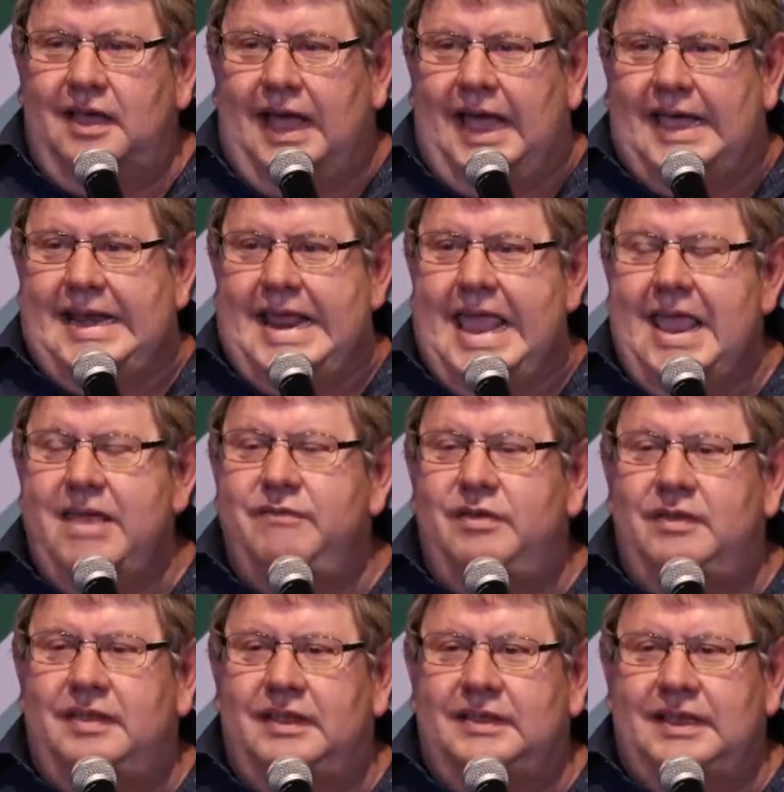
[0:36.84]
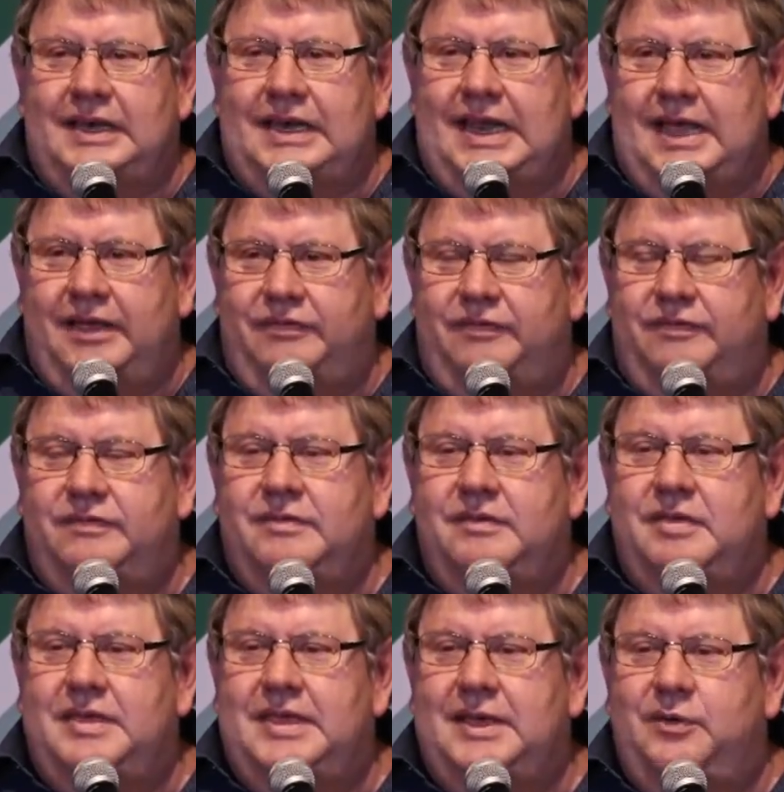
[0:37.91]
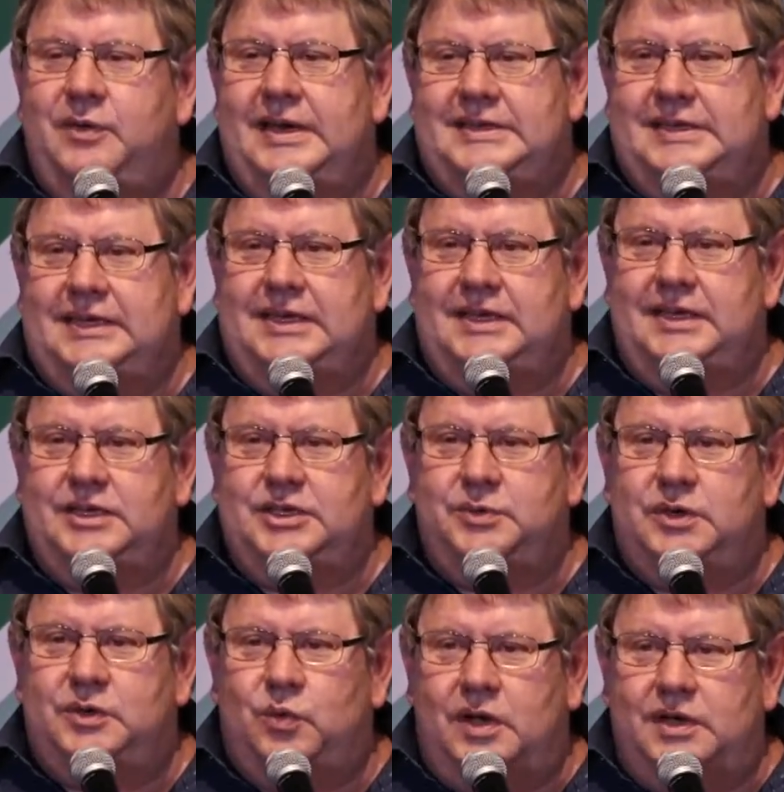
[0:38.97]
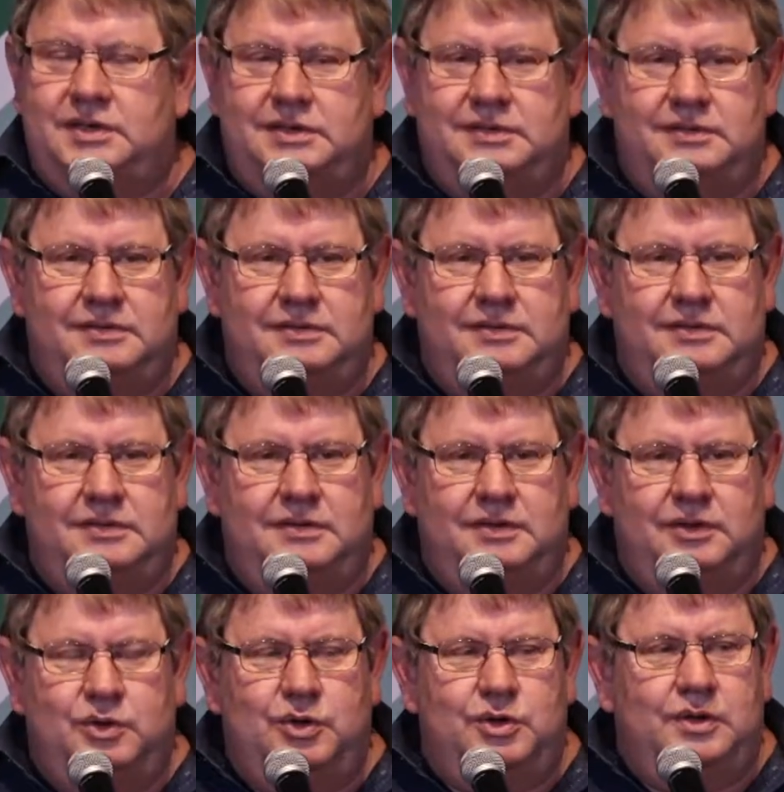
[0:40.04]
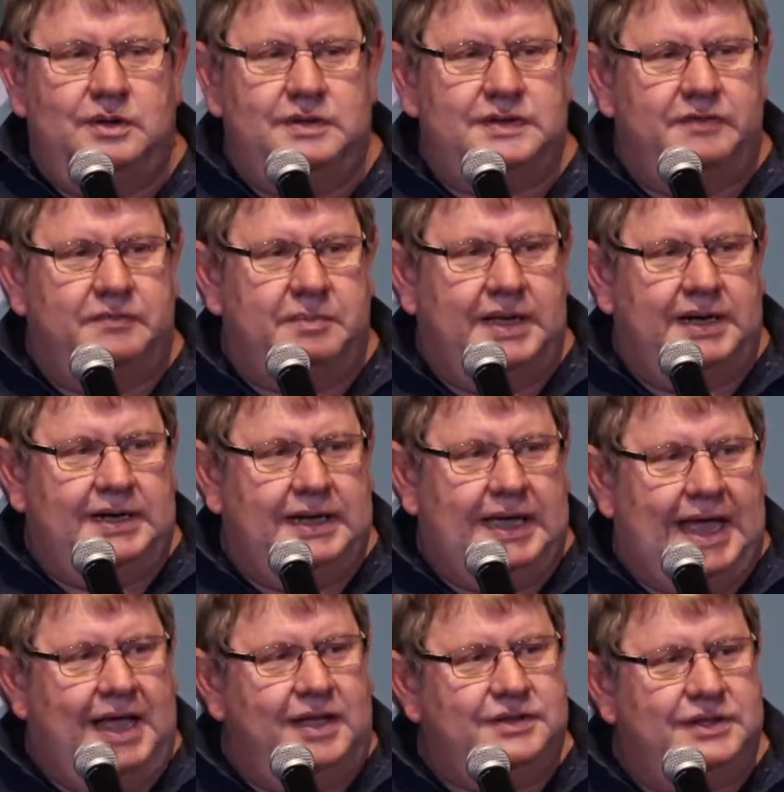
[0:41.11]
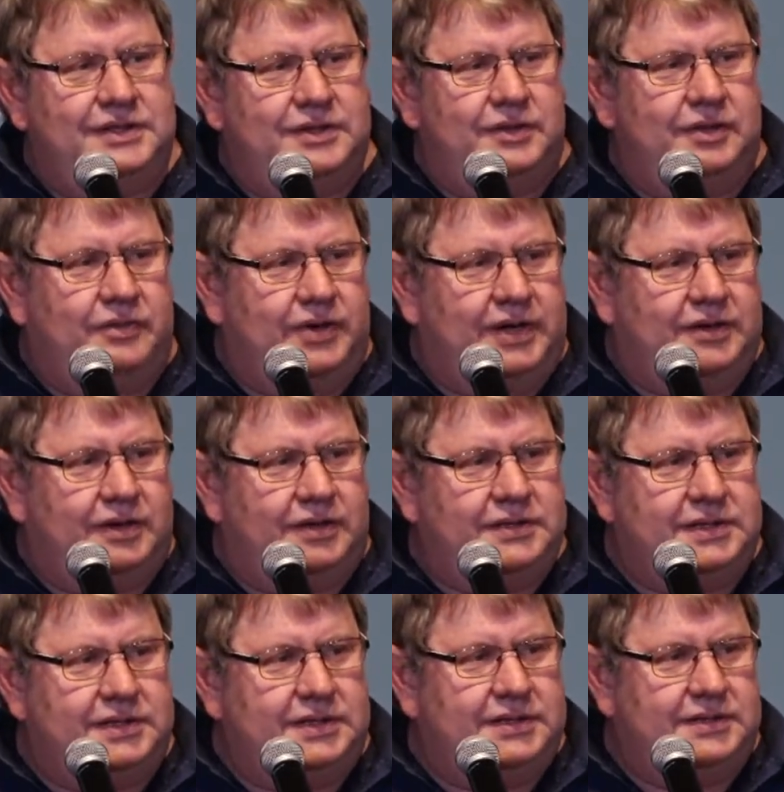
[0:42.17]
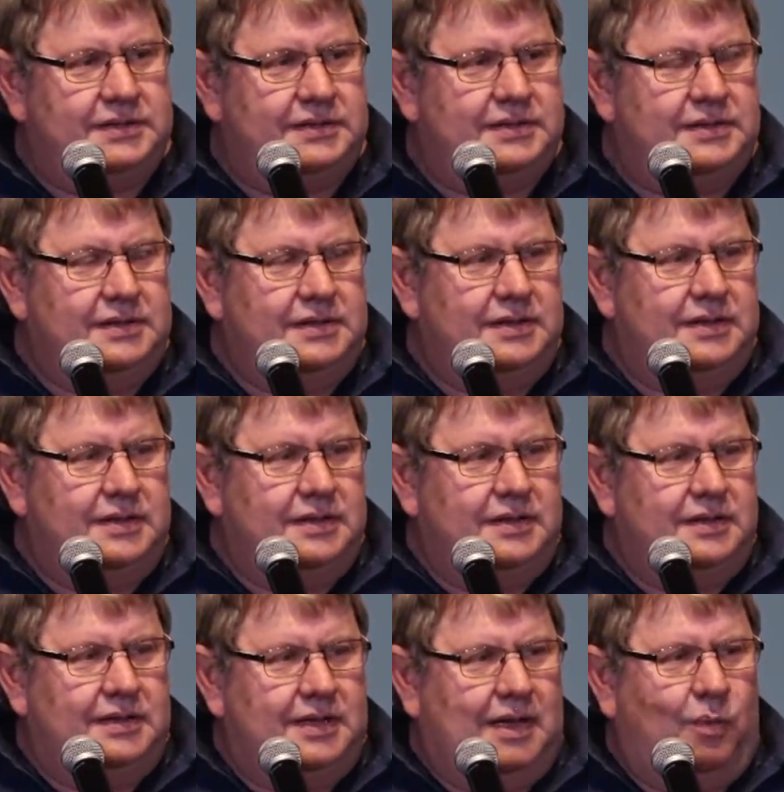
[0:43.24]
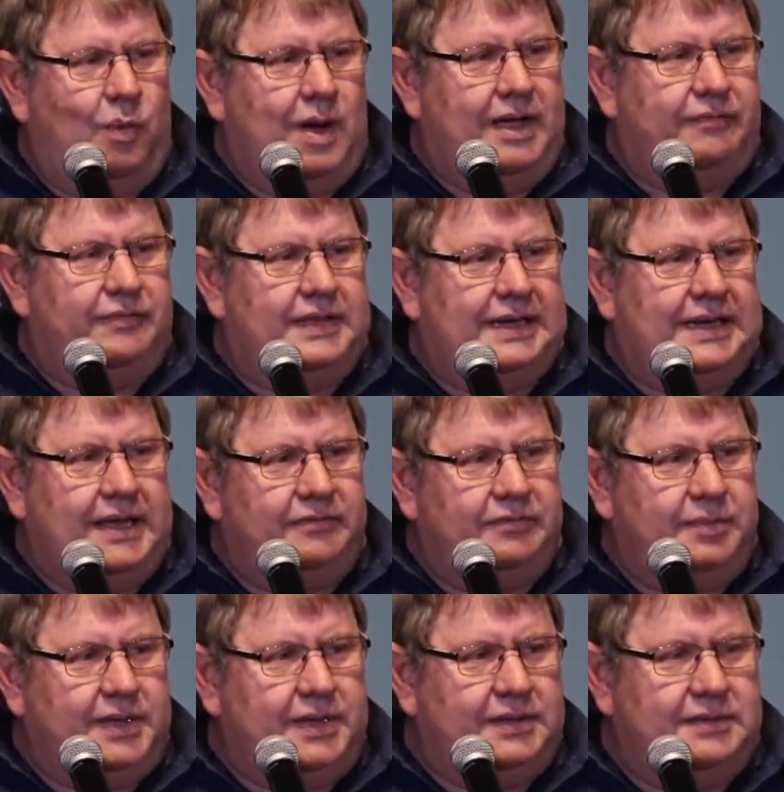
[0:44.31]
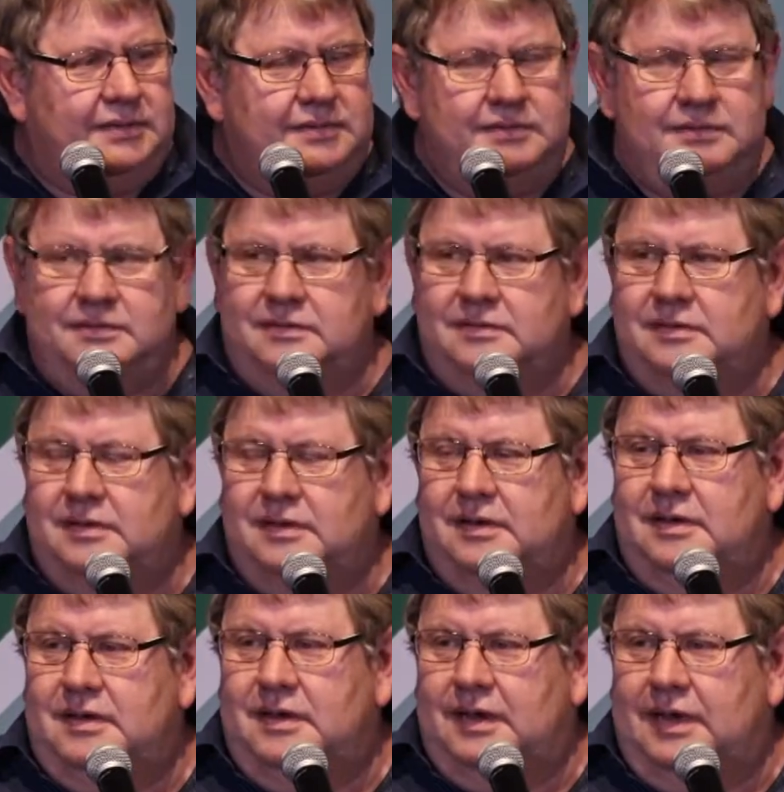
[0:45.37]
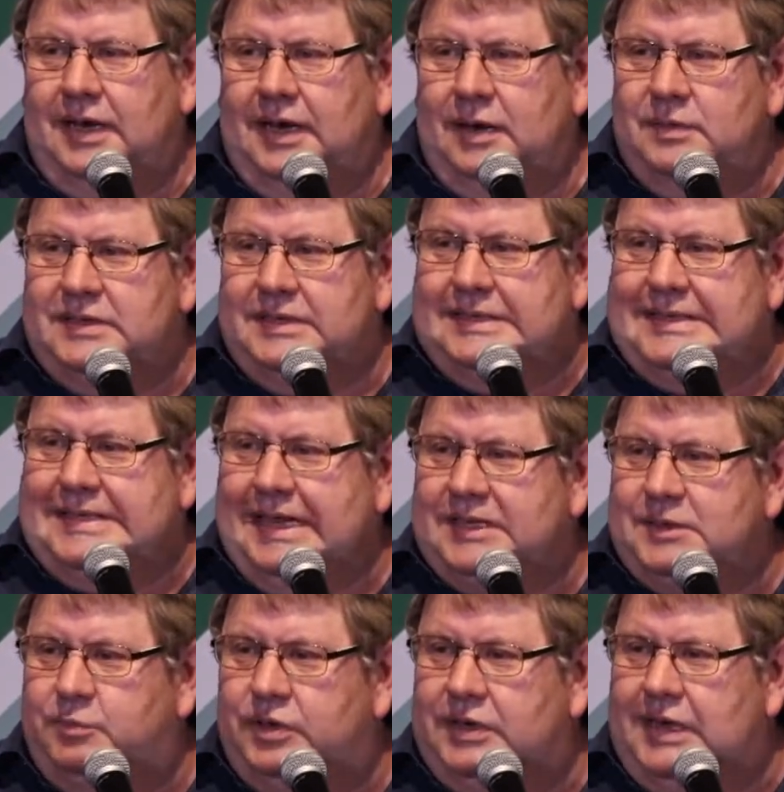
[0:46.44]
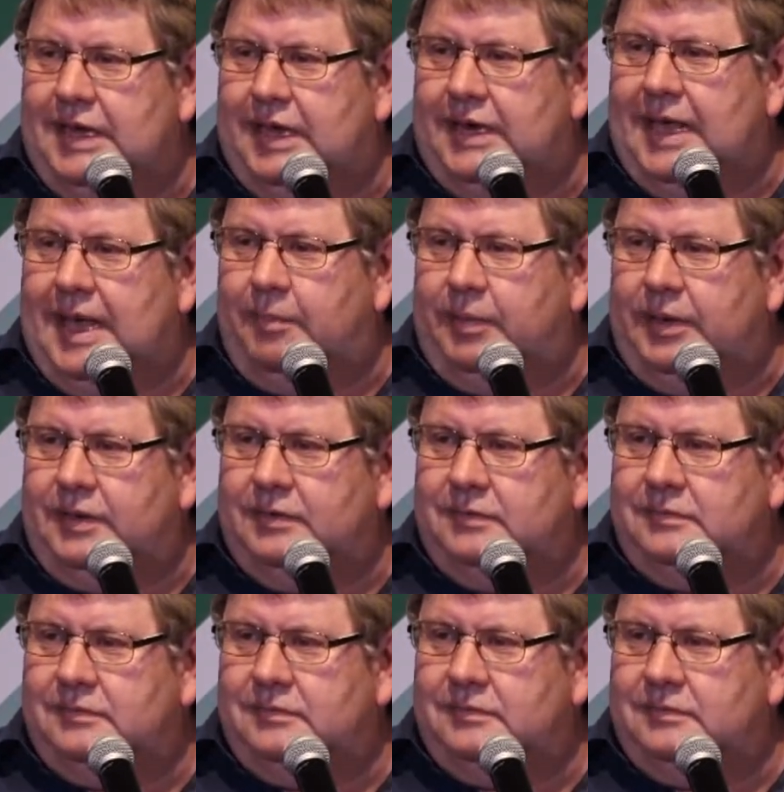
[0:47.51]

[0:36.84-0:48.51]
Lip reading: I had everything that life, theoretically, that you would want. Oodles of money, houses on 3 continents, a wife that loved me, and I was desperately unhappy.